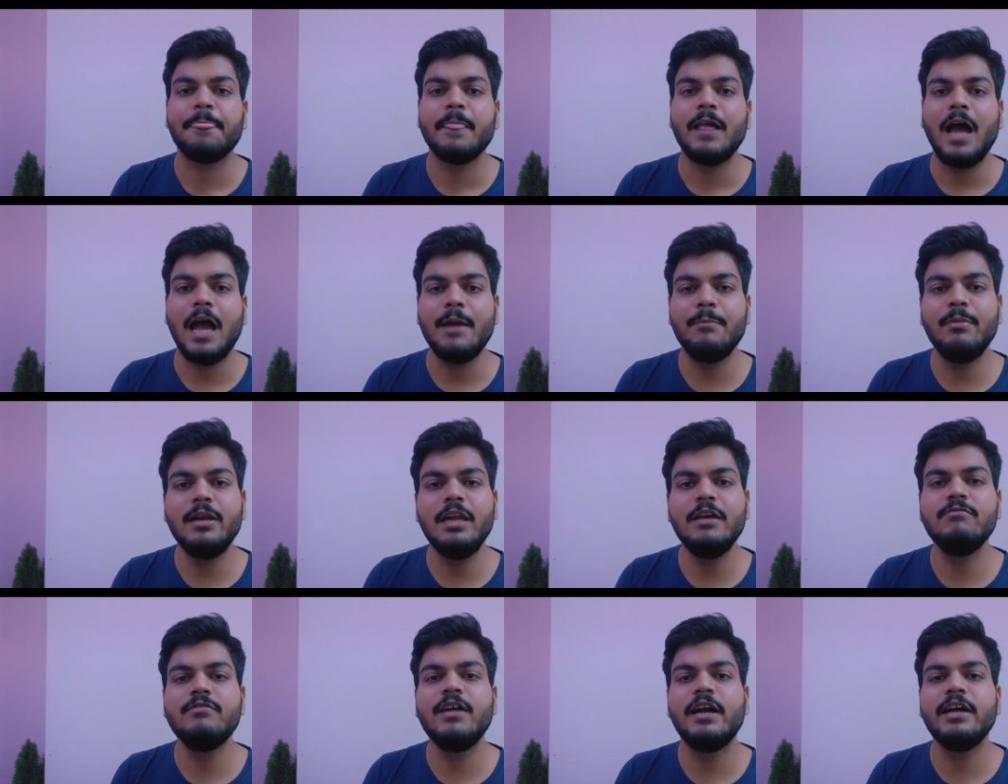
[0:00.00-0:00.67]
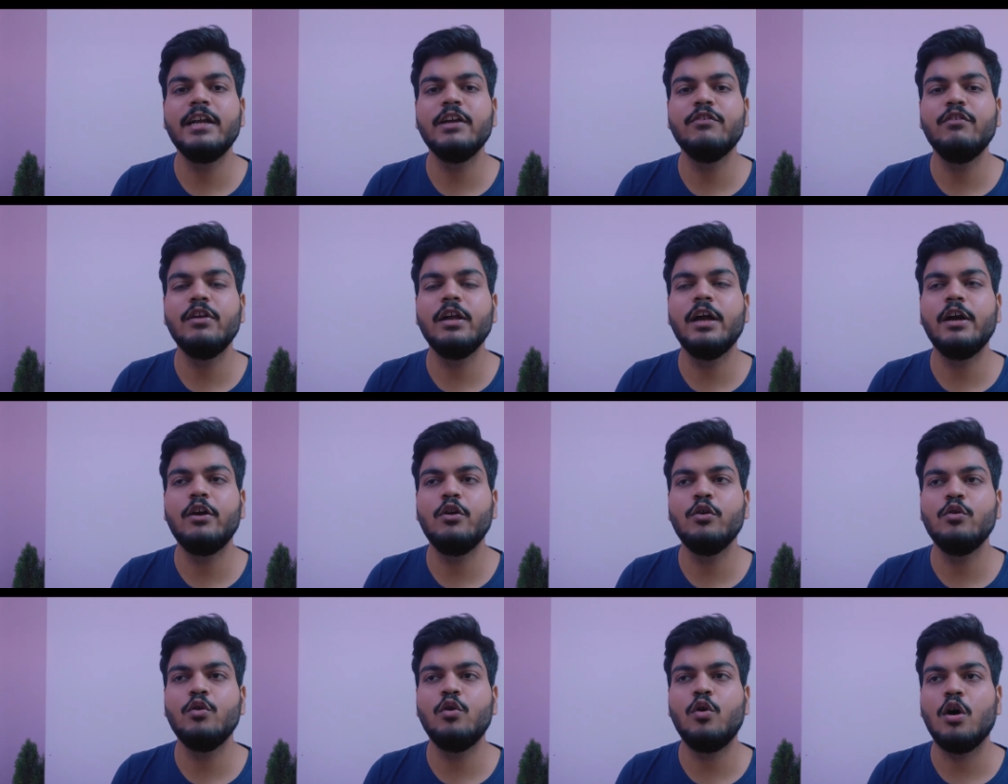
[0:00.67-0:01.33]
I believe that you will
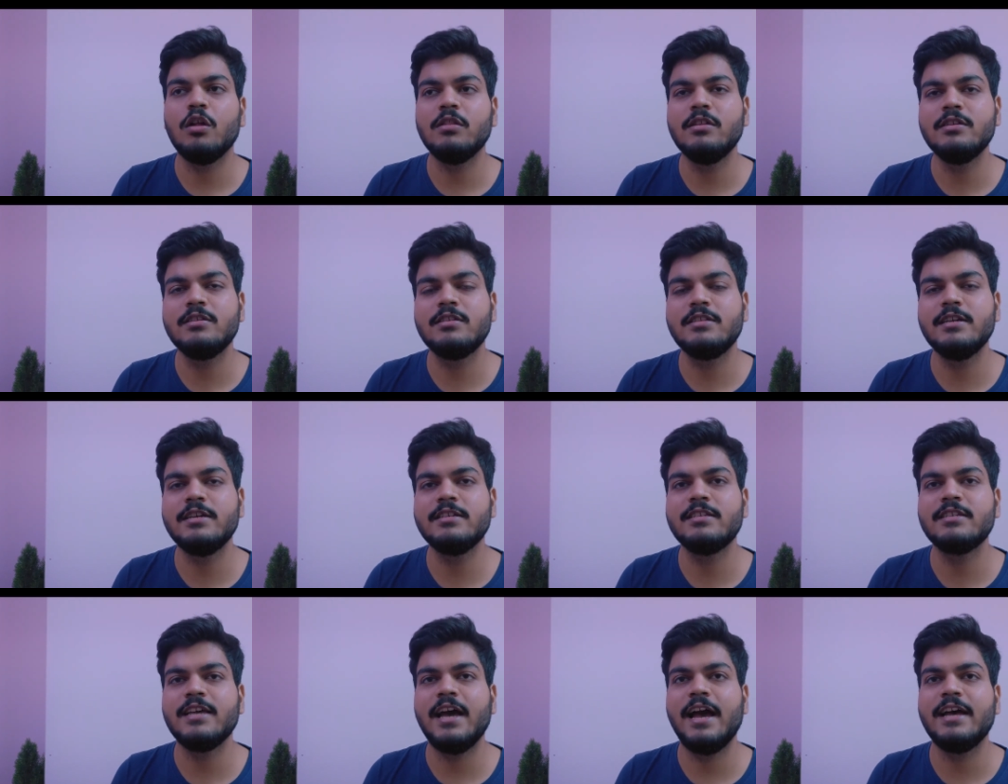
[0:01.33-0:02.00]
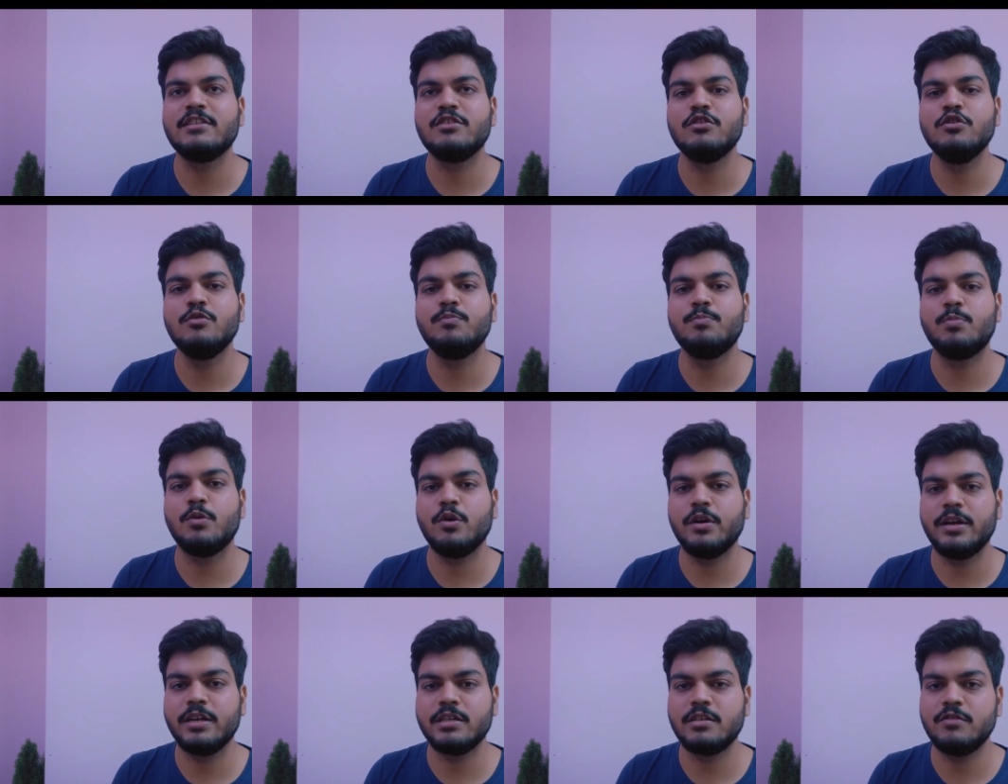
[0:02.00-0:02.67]
get to know all these things as you
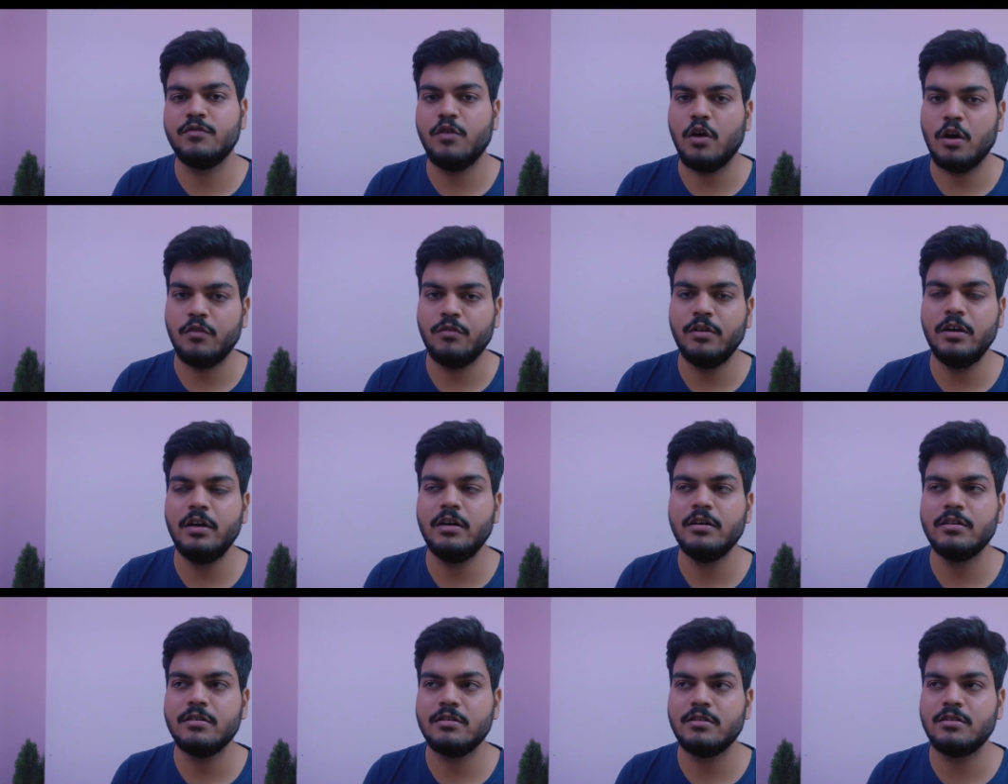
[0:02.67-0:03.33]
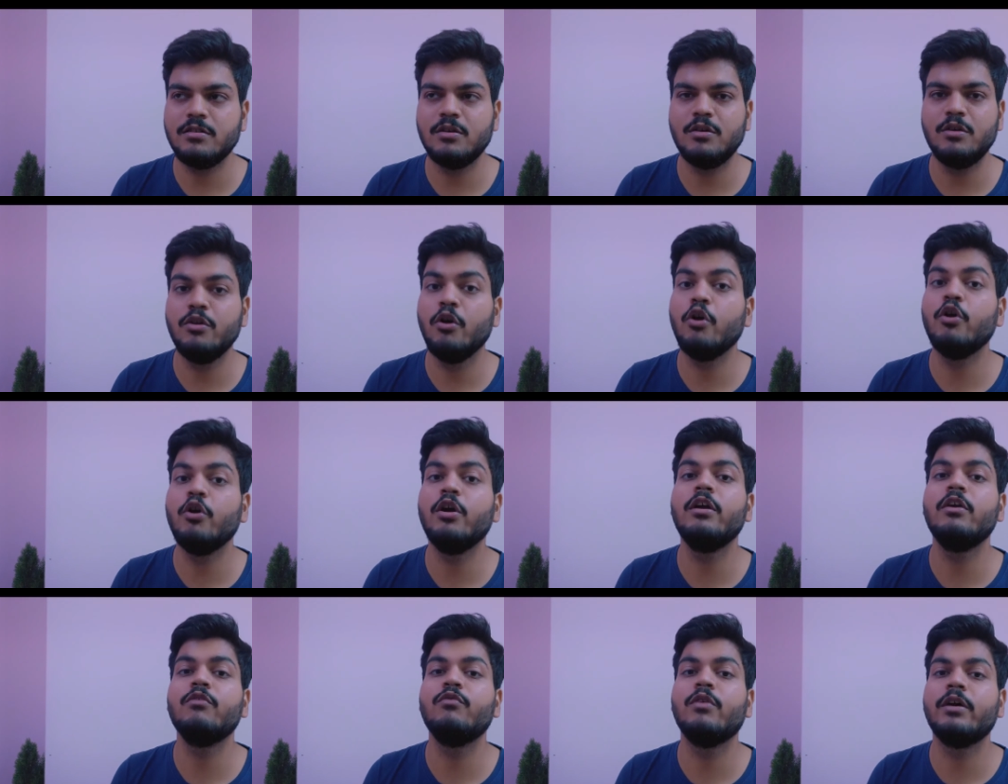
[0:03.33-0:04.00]
progress forward, so no
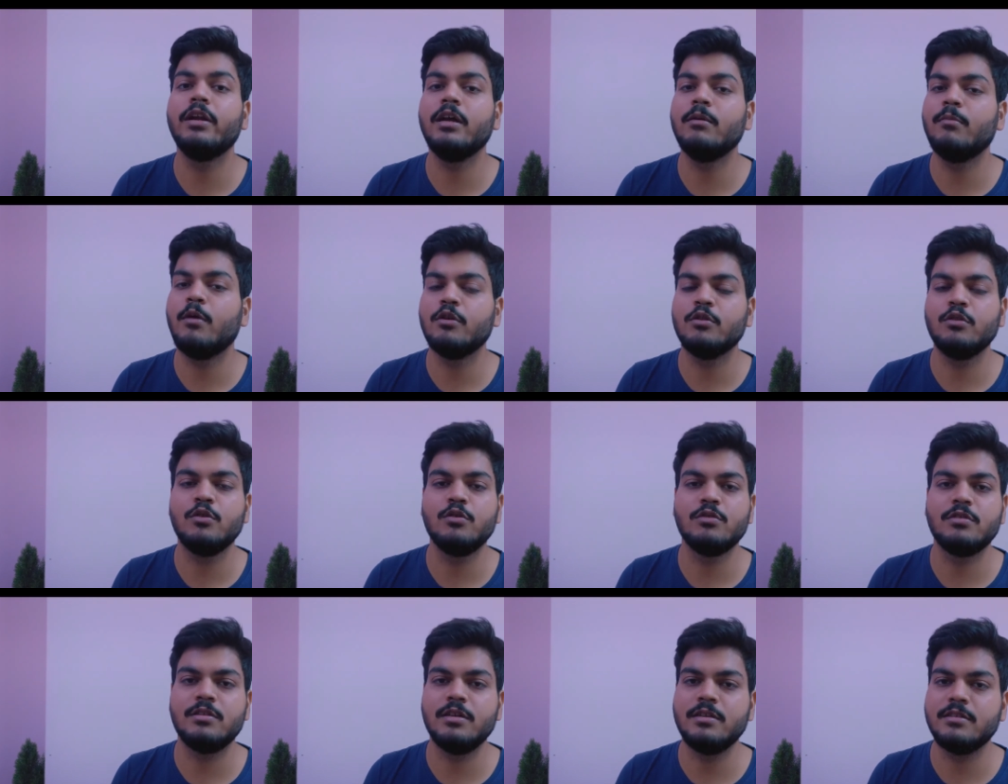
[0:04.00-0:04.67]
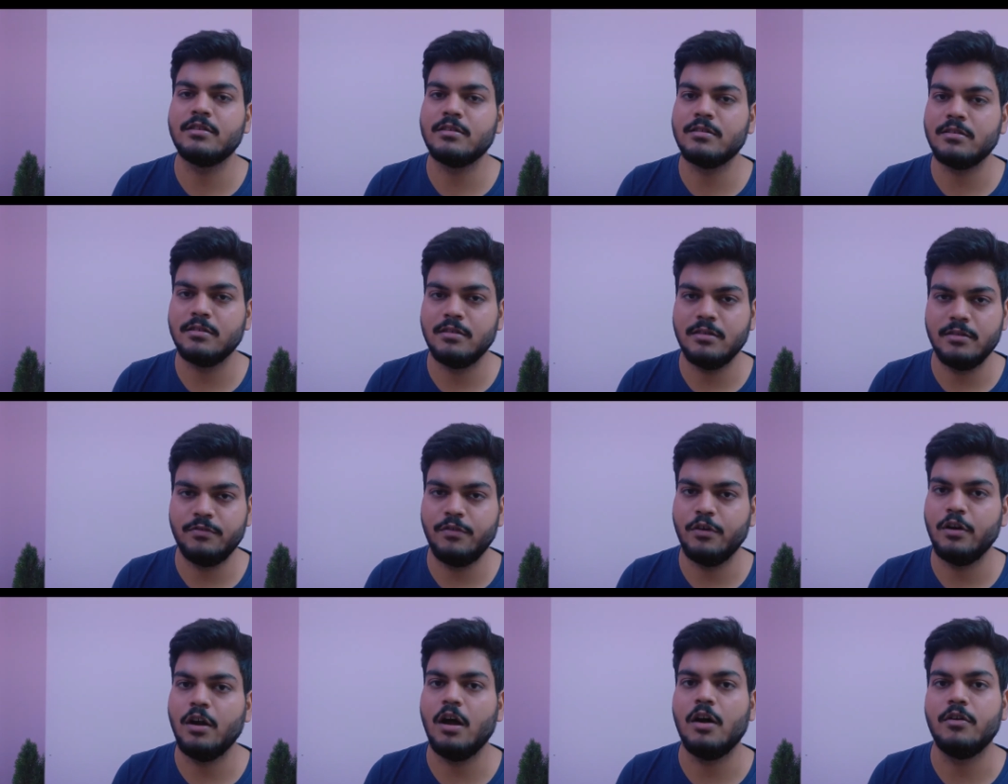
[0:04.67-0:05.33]
need to worry about those things
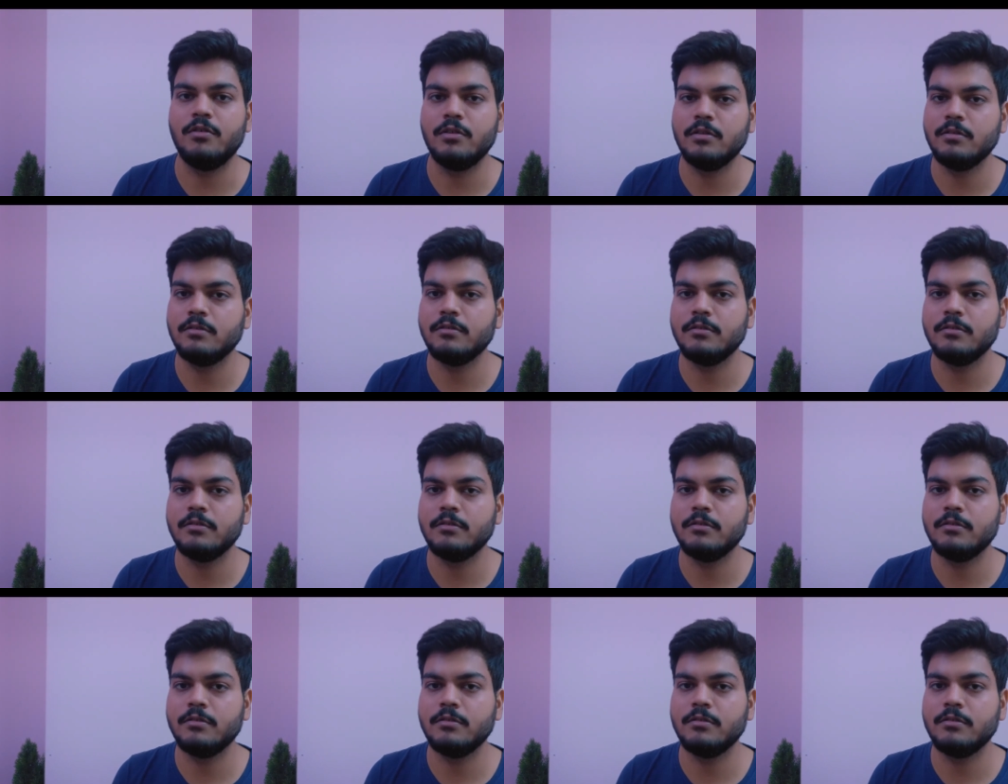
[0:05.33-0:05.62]
for now.